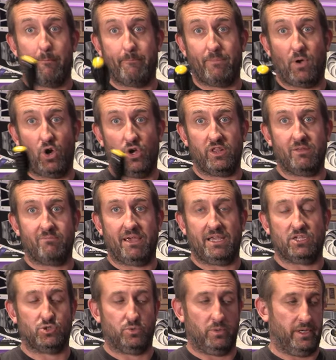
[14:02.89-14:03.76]
Buy the
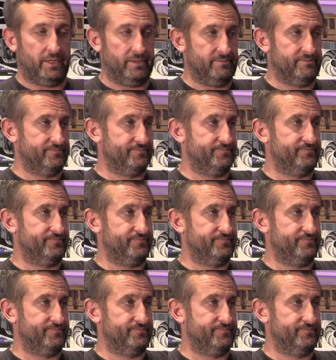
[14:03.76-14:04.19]
mesh one.